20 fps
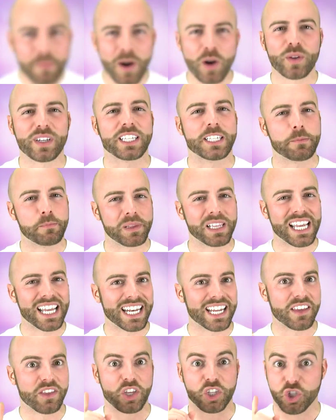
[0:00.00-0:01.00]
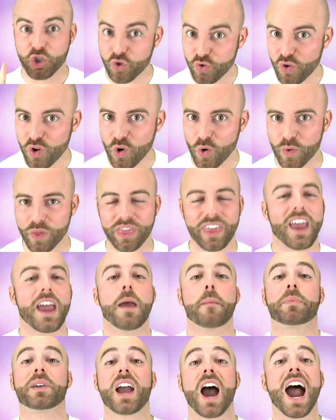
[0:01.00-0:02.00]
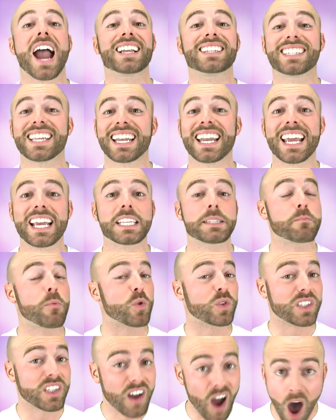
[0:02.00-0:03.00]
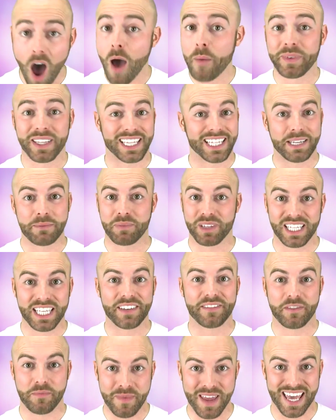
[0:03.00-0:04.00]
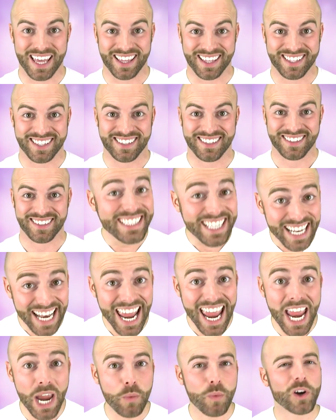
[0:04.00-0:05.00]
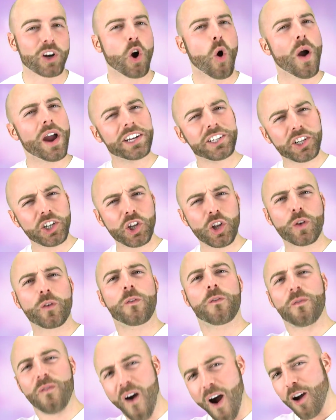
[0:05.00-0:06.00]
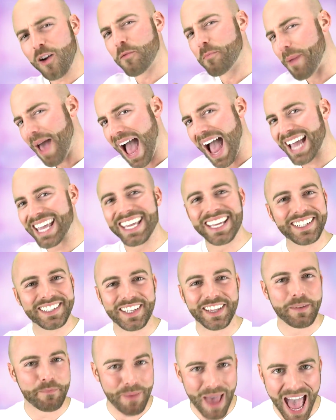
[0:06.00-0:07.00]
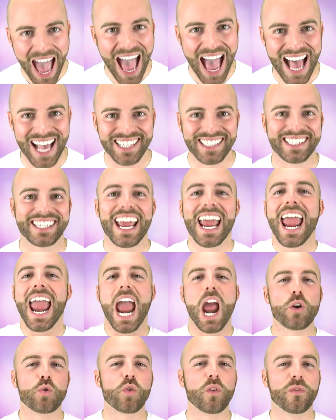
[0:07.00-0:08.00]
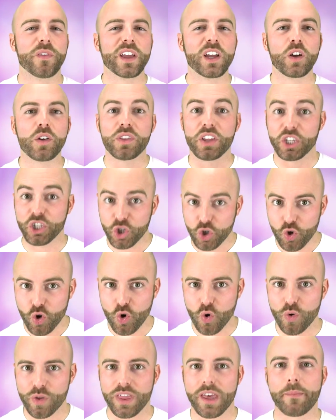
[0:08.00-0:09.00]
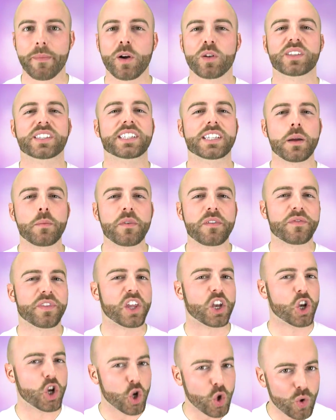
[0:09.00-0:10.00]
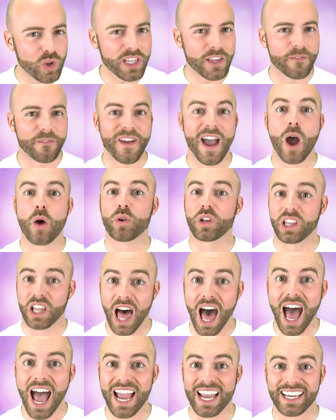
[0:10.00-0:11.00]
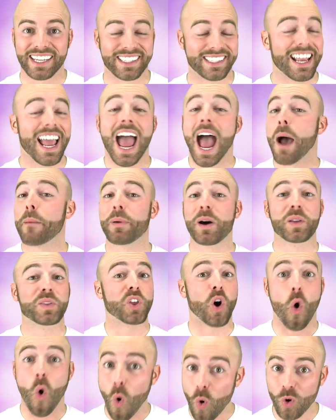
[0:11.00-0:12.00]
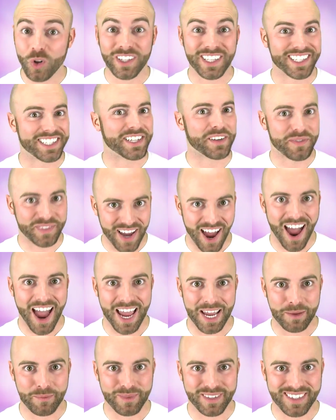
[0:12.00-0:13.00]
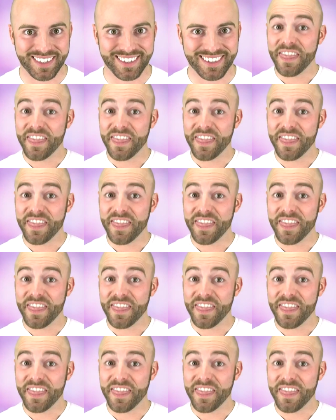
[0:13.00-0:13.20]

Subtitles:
about explaining the truth behind today's most commonly believed myths. Today, we're going to look far back into the past and reveal the truth about some of the newly found lies about the oldest of times.